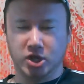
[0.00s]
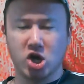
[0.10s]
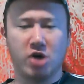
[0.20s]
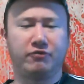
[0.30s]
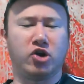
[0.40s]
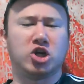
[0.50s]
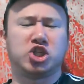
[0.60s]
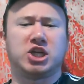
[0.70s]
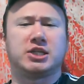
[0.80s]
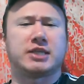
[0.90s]
The old
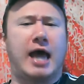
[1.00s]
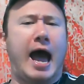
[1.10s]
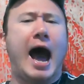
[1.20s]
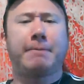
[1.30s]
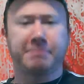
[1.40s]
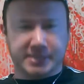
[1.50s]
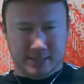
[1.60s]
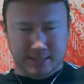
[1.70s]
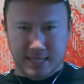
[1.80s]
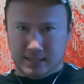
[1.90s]
version is
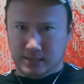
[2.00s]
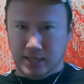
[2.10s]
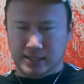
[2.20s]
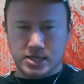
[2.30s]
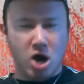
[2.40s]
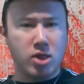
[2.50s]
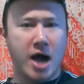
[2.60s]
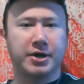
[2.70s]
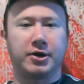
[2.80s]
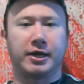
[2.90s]
obsolete. It no
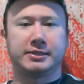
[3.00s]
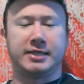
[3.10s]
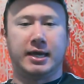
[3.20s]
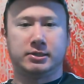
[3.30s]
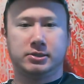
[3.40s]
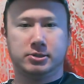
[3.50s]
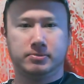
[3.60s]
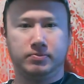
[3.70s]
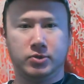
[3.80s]
longer exists.